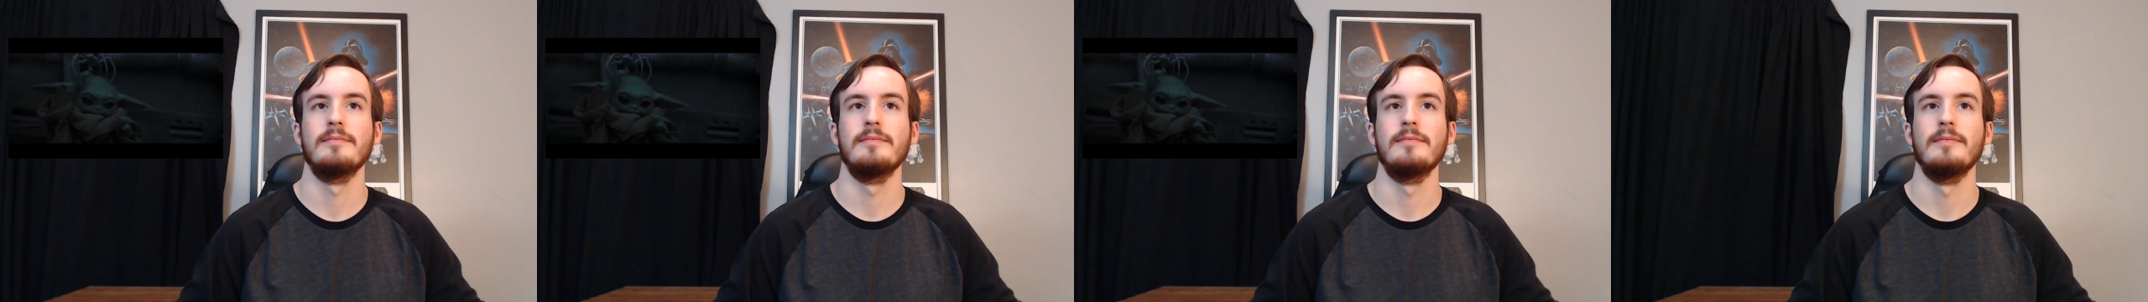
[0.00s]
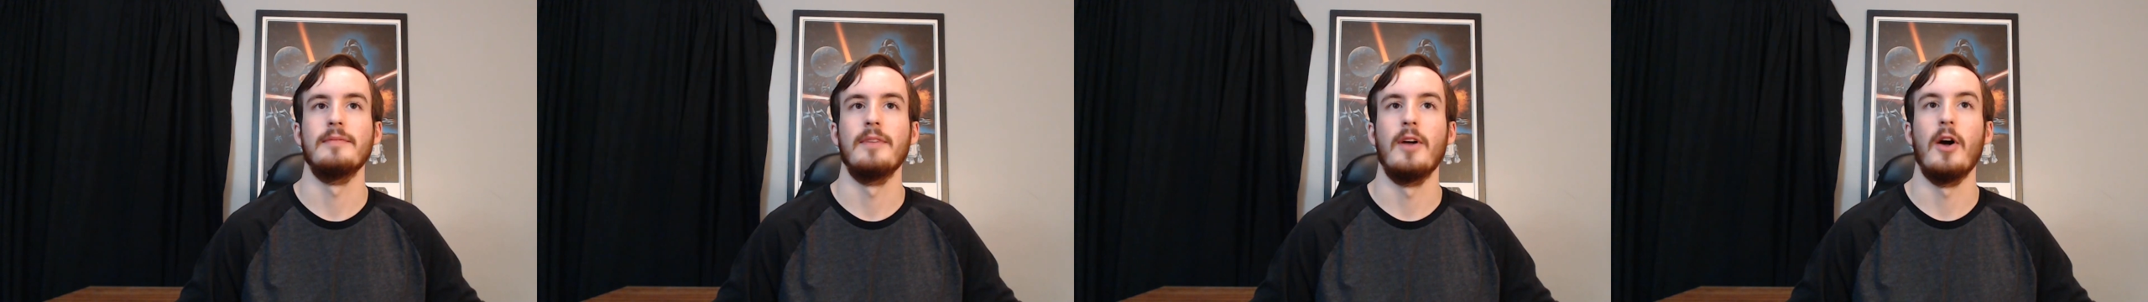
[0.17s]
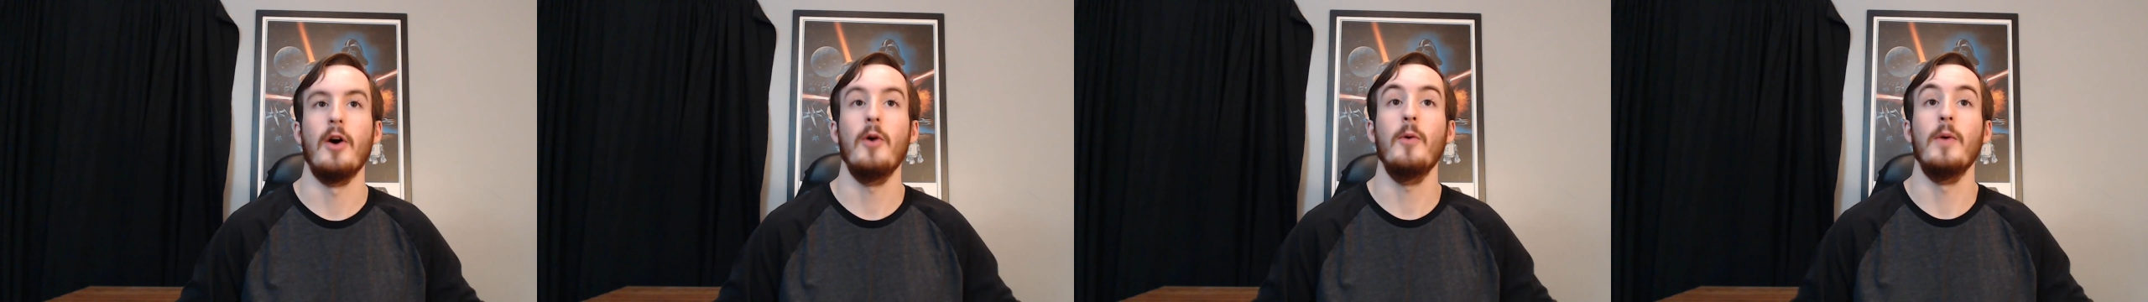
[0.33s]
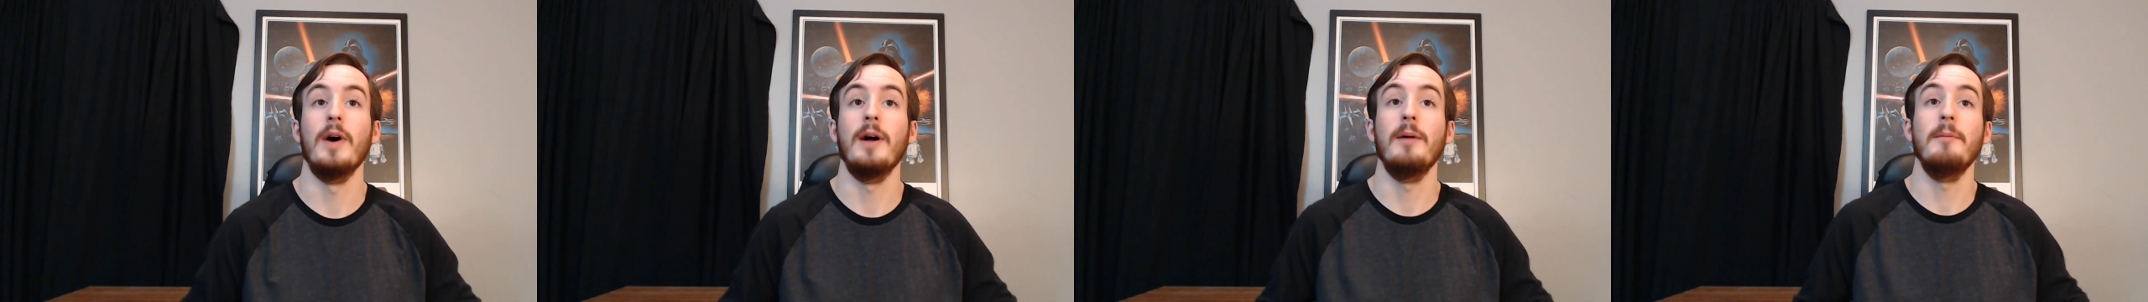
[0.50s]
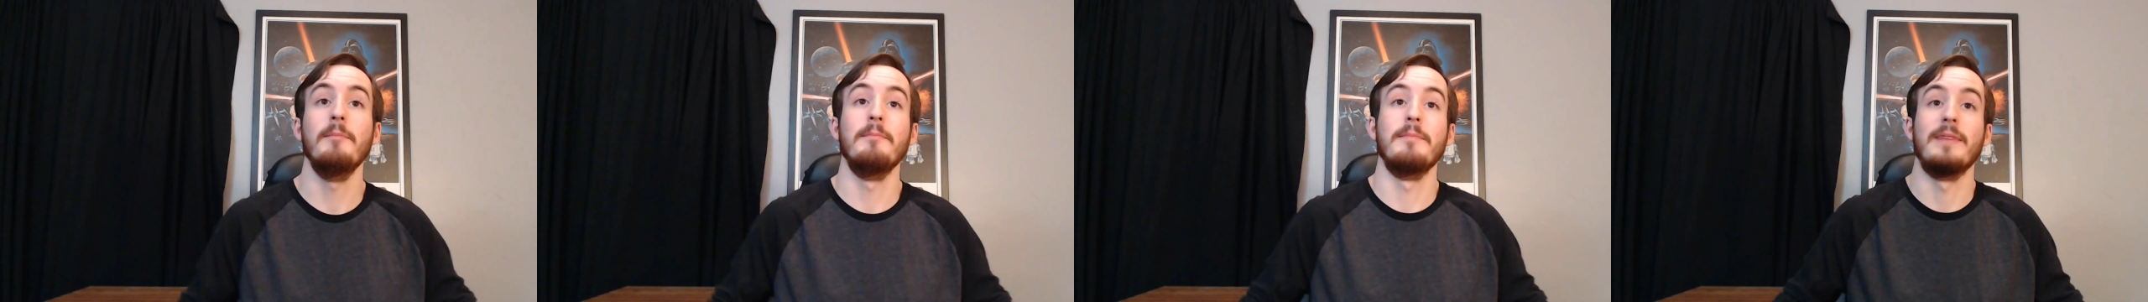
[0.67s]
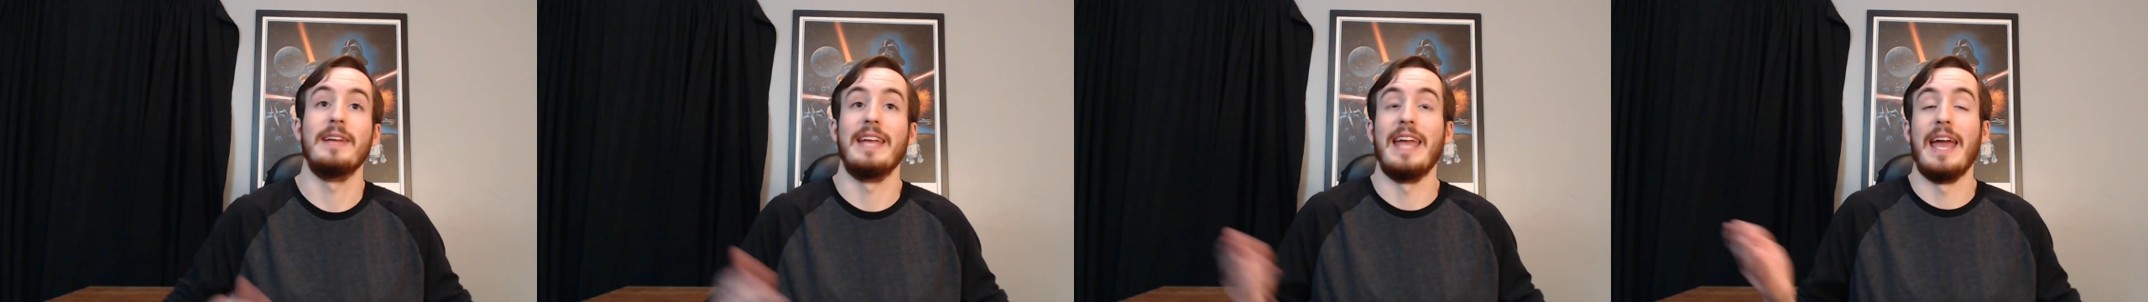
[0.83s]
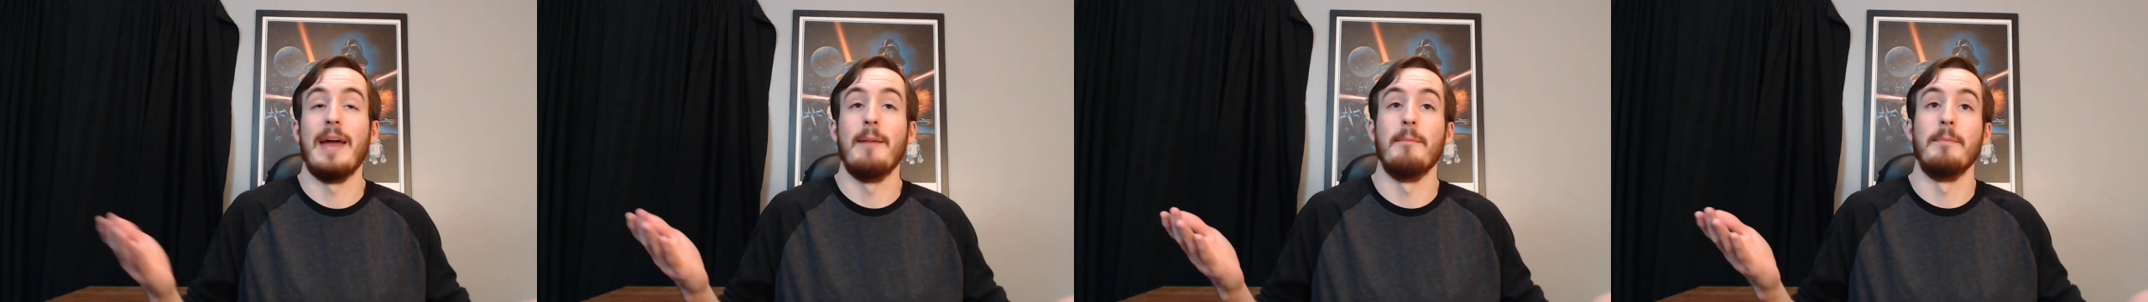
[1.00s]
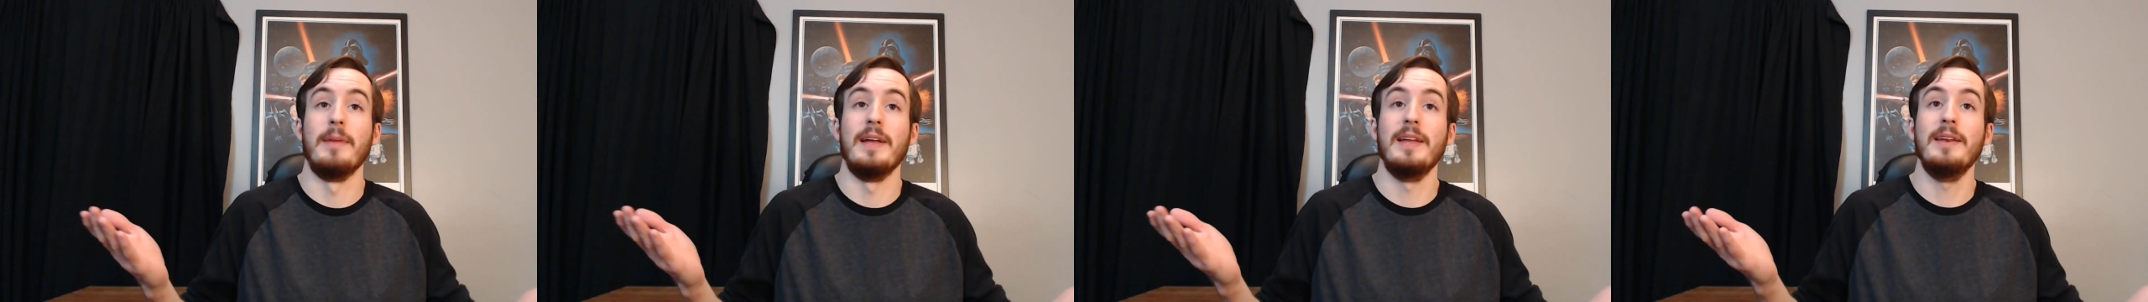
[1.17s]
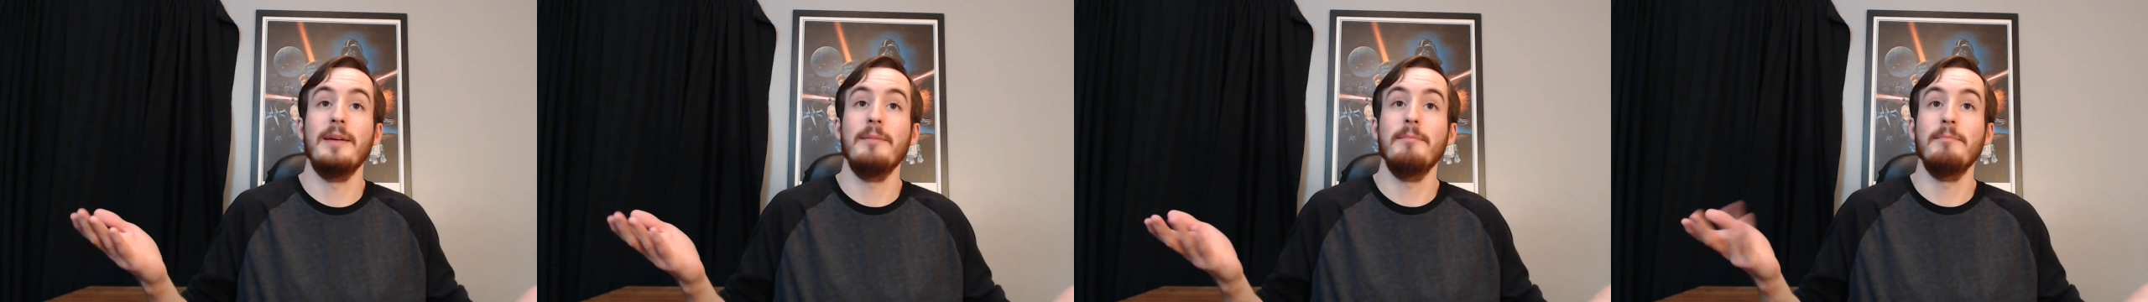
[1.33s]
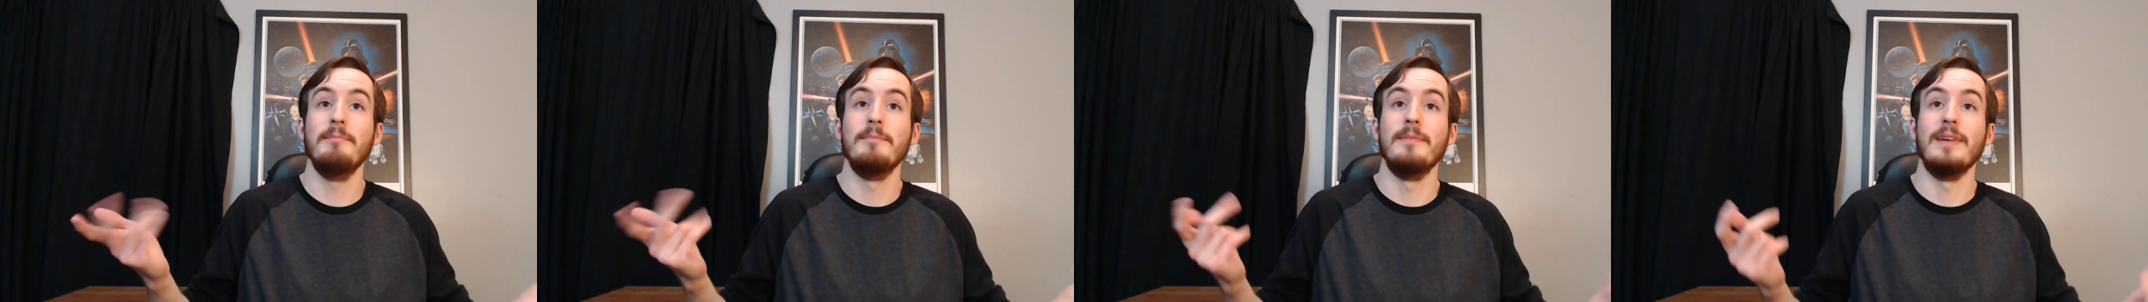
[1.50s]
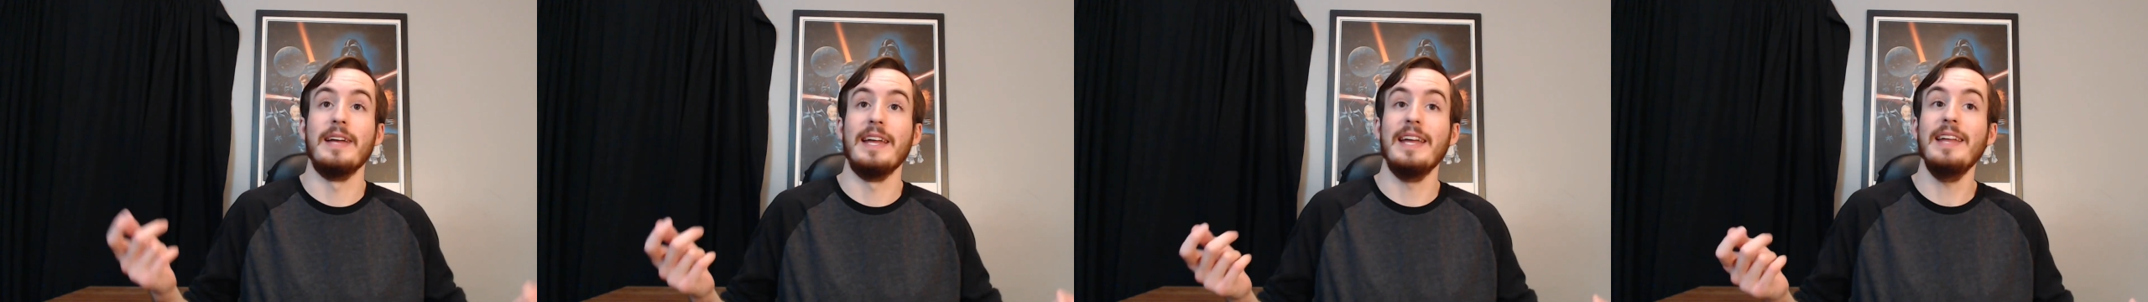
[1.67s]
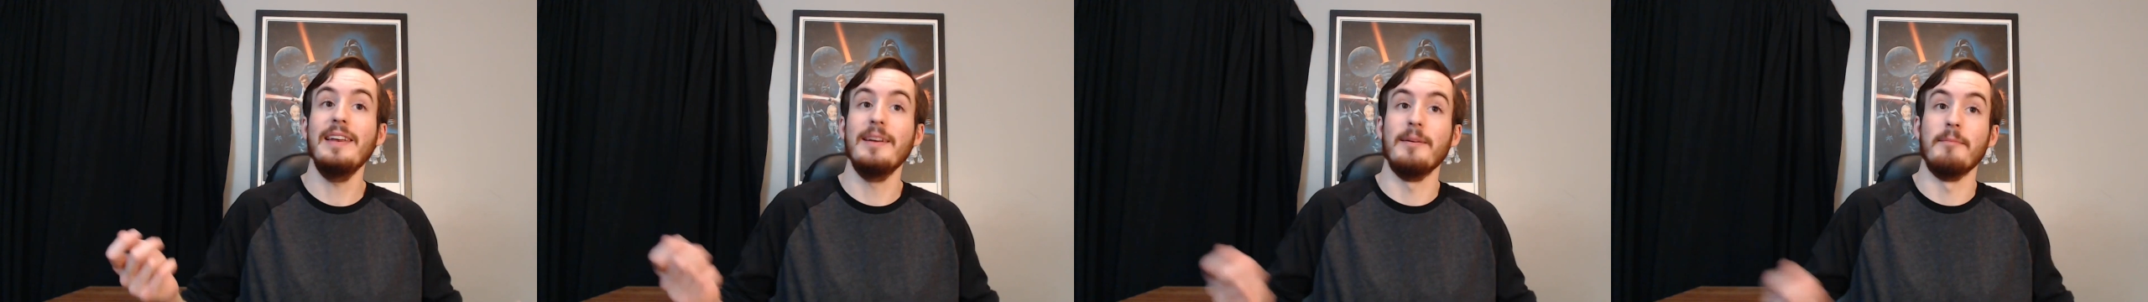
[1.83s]
Oh well, can't beat them,
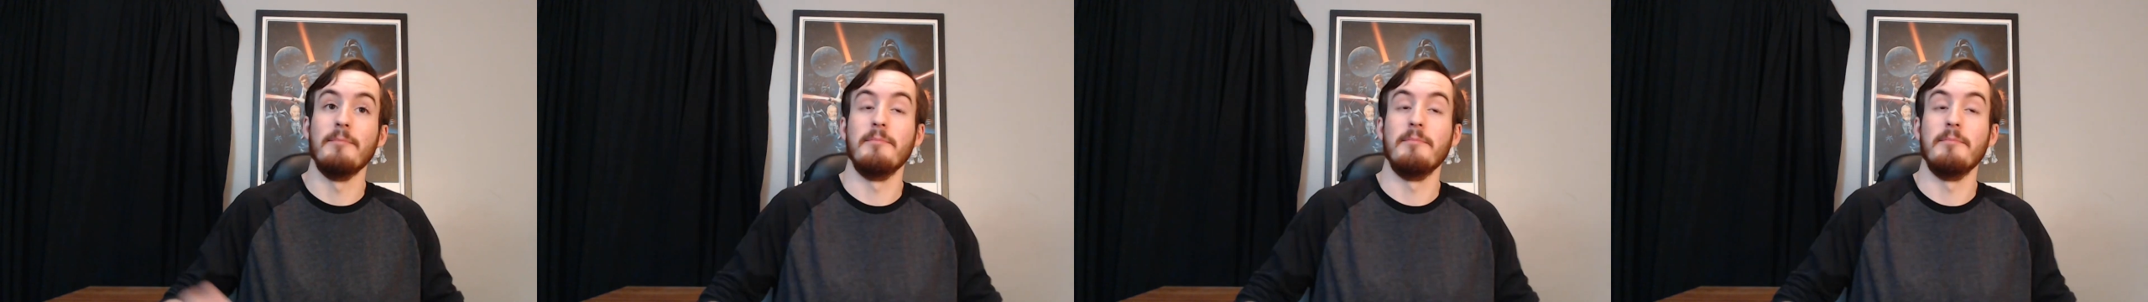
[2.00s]
eat them.